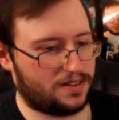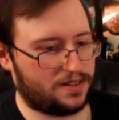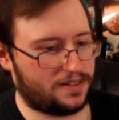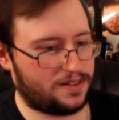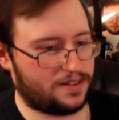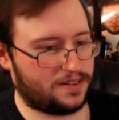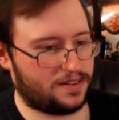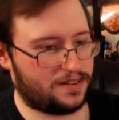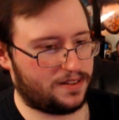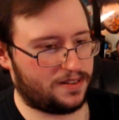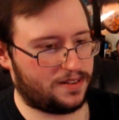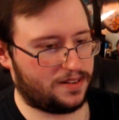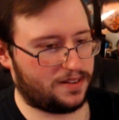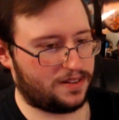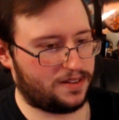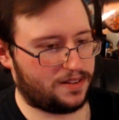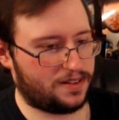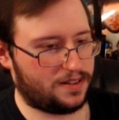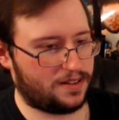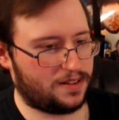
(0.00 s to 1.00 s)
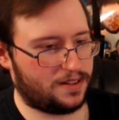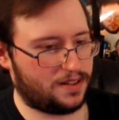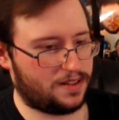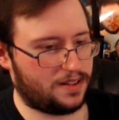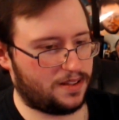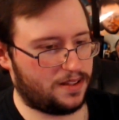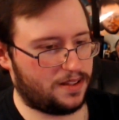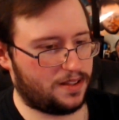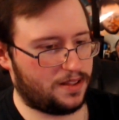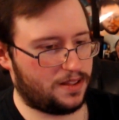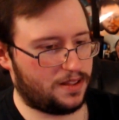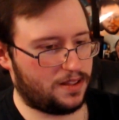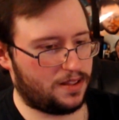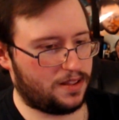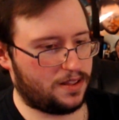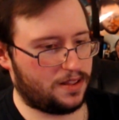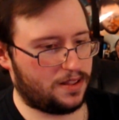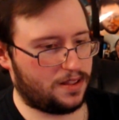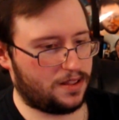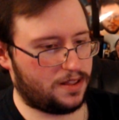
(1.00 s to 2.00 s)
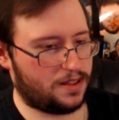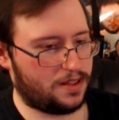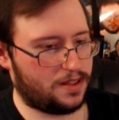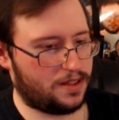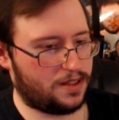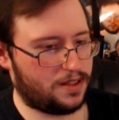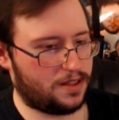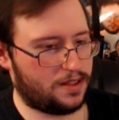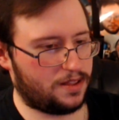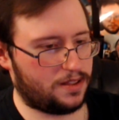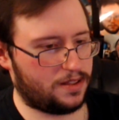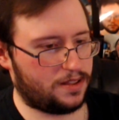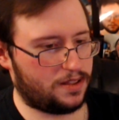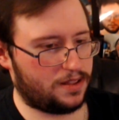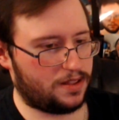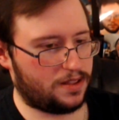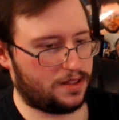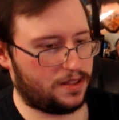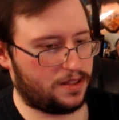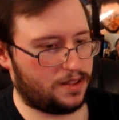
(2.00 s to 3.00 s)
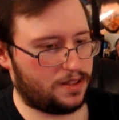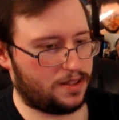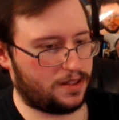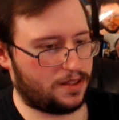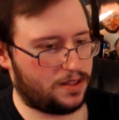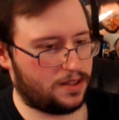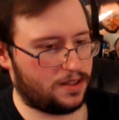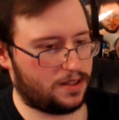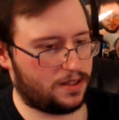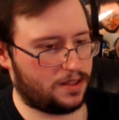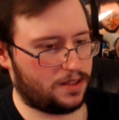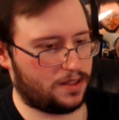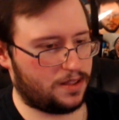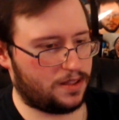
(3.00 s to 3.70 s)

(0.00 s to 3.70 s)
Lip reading: (no one is talking)